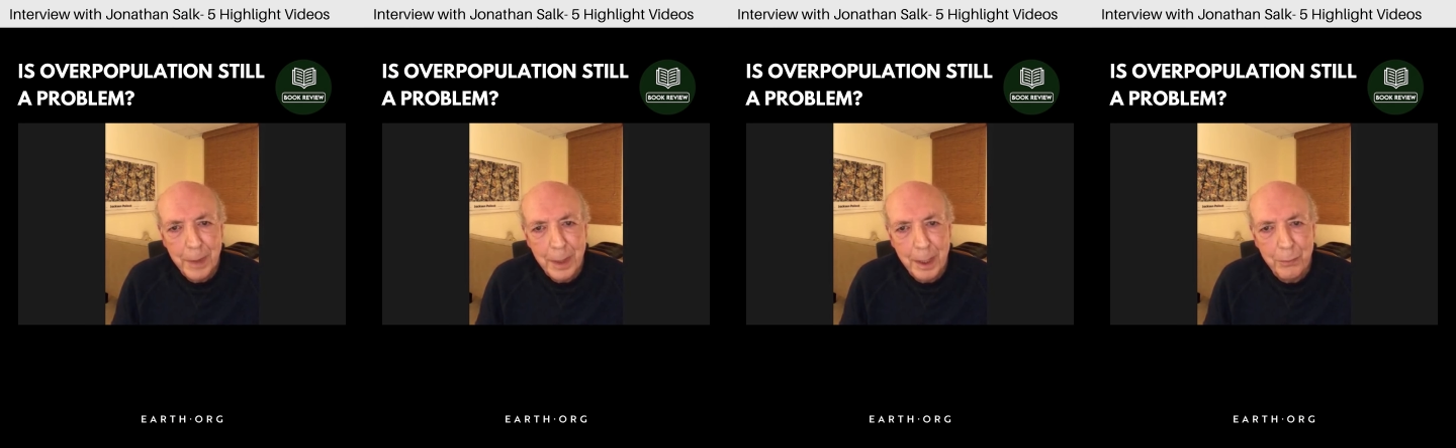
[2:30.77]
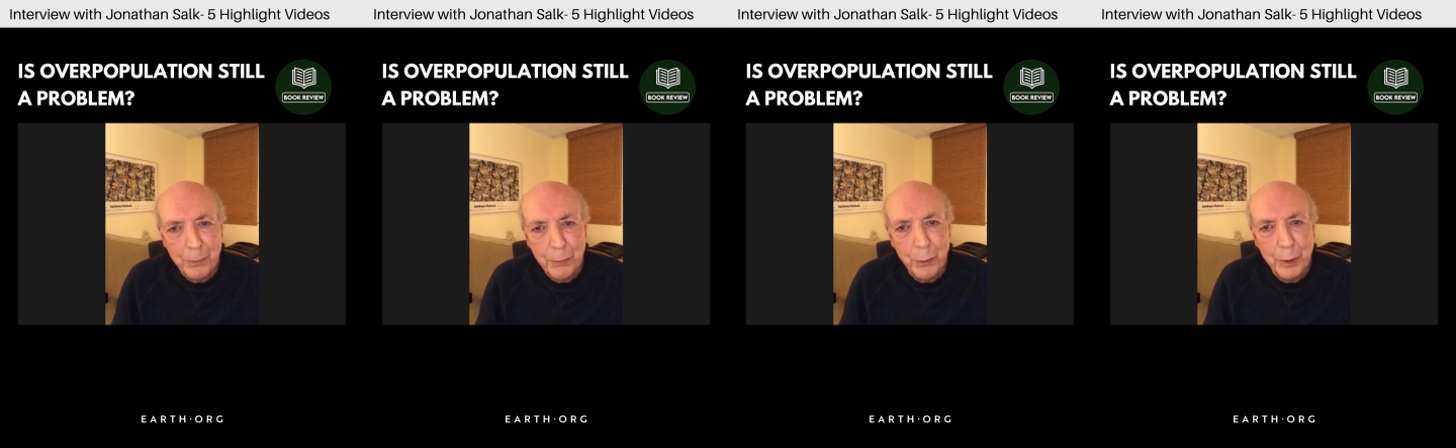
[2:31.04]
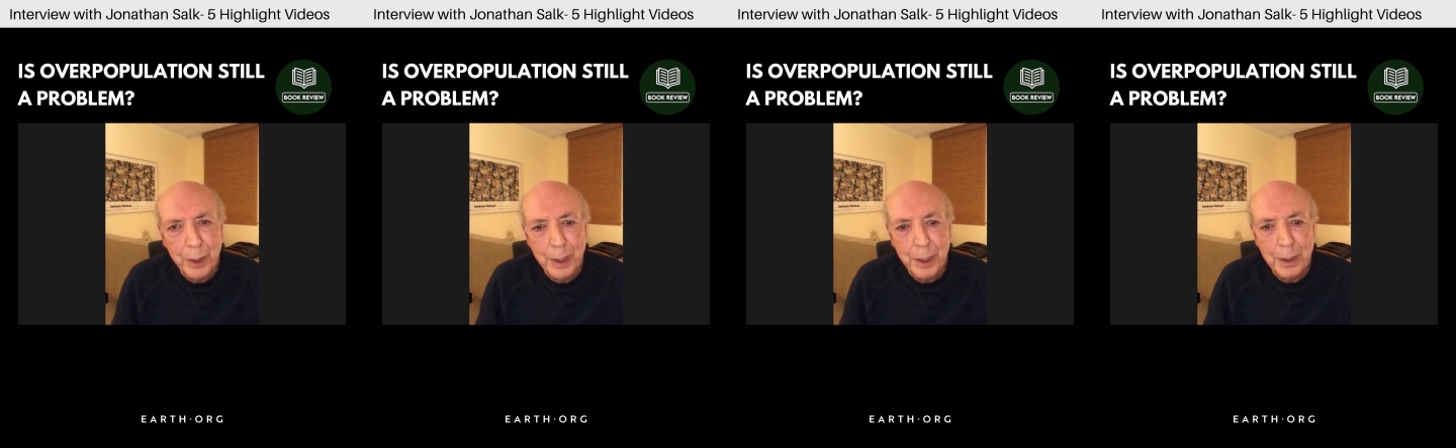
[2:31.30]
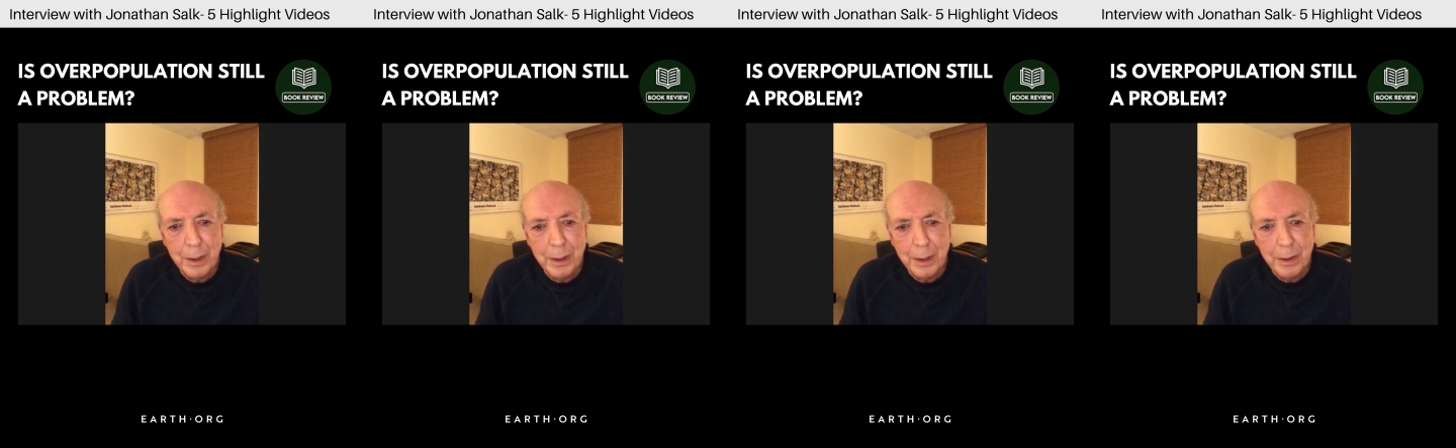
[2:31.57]
If
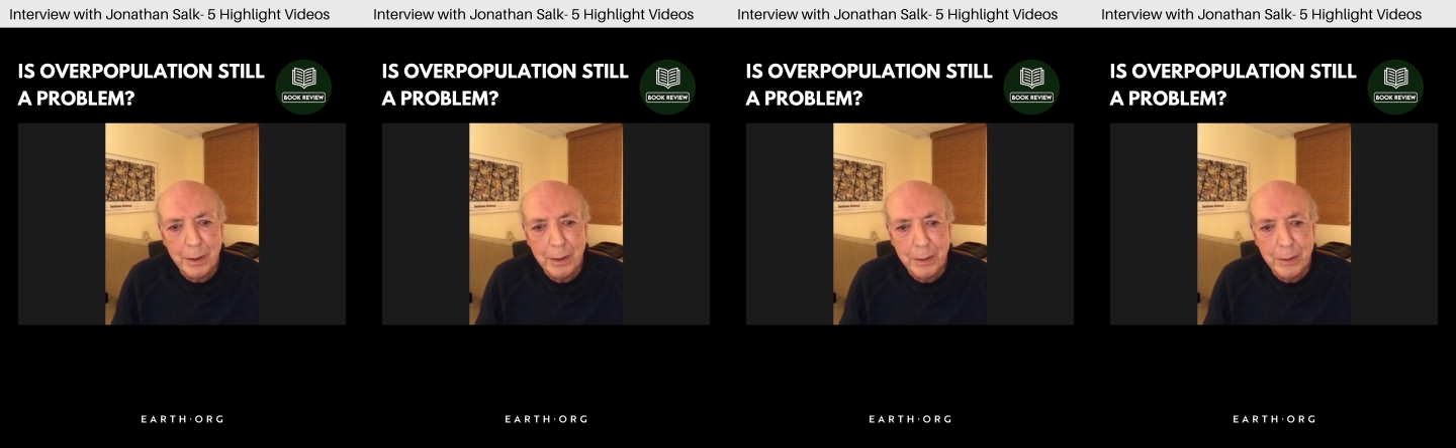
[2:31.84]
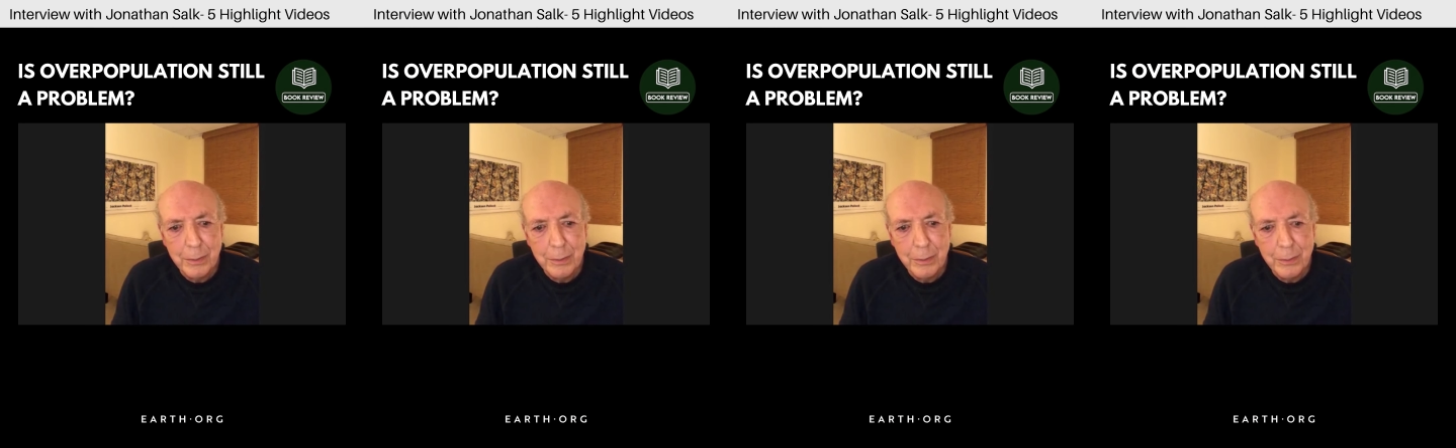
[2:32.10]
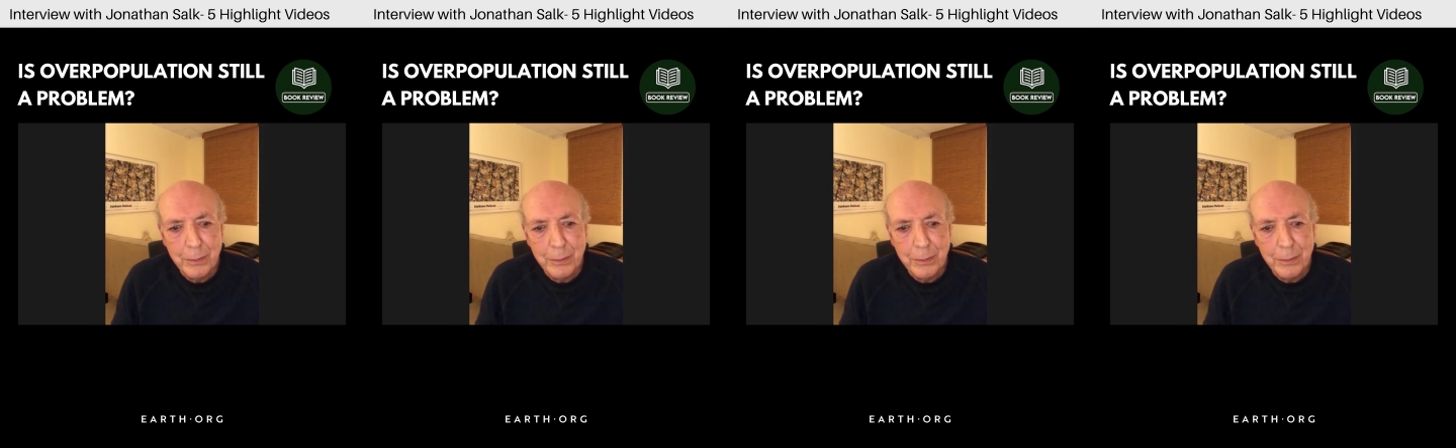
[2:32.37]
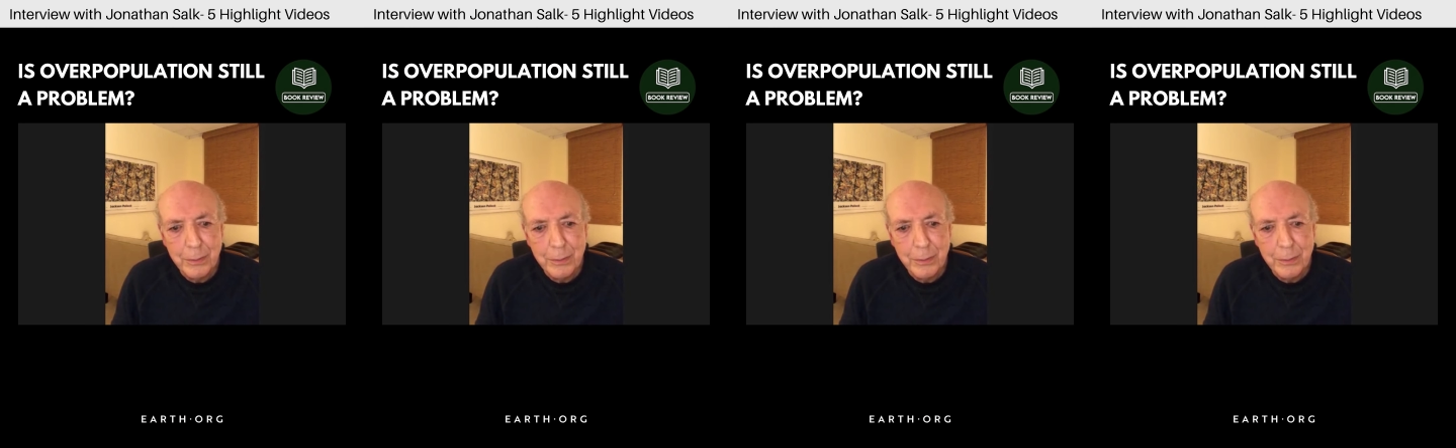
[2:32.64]
we
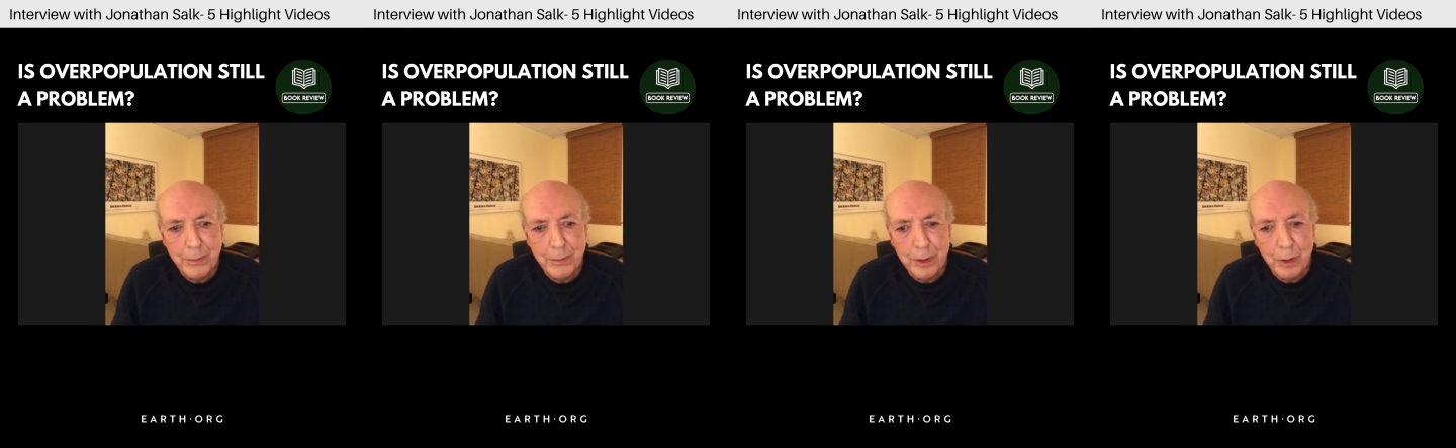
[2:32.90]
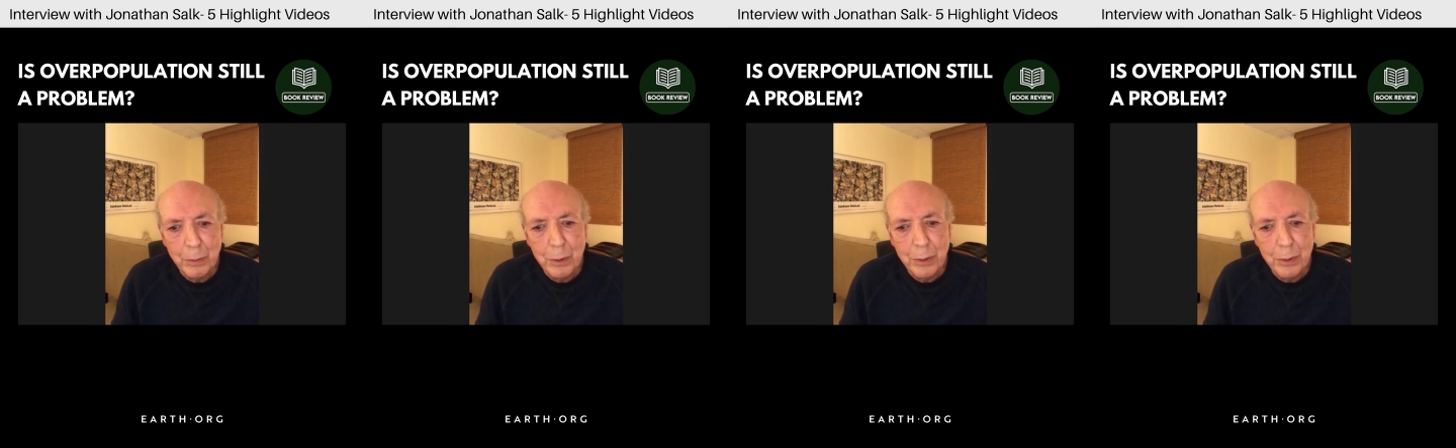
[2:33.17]
don't